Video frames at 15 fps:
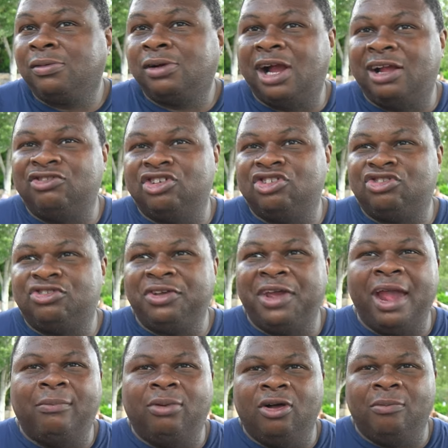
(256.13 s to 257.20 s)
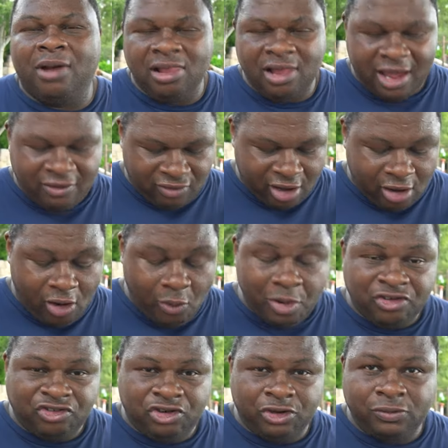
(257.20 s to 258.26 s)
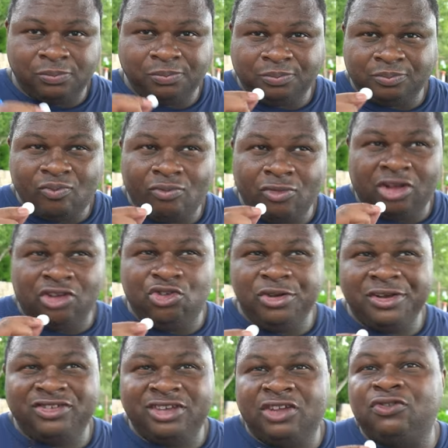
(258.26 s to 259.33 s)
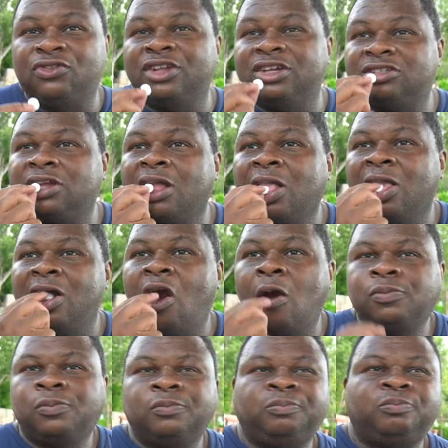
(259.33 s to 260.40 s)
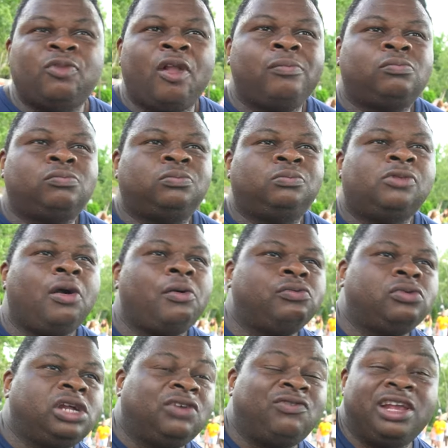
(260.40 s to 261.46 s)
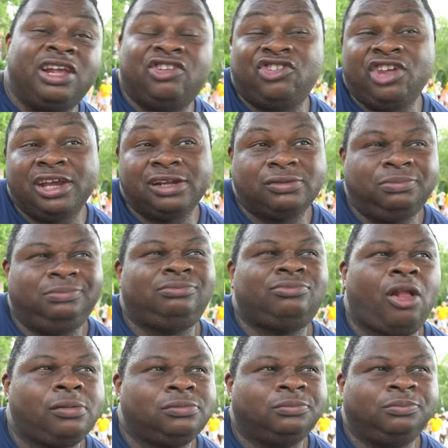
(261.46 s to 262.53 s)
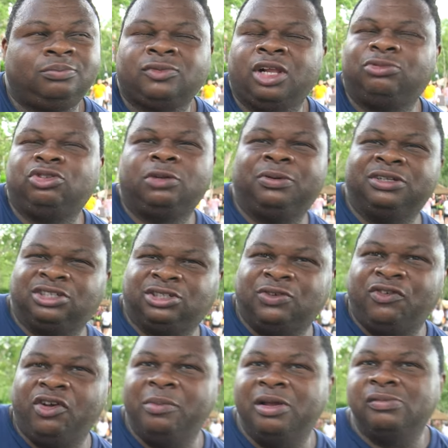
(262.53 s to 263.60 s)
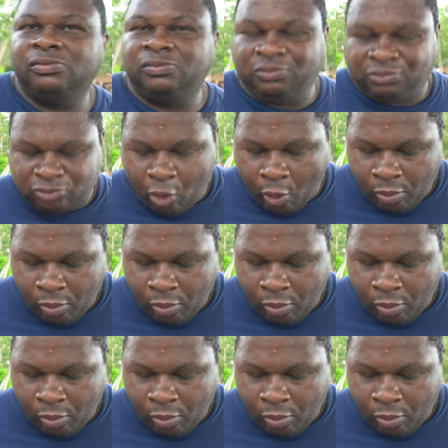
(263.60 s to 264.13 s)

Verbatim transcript: and just gamble on my life like I always do because you guys asked for this. And if I get sick, I'm sure the princess will fund it.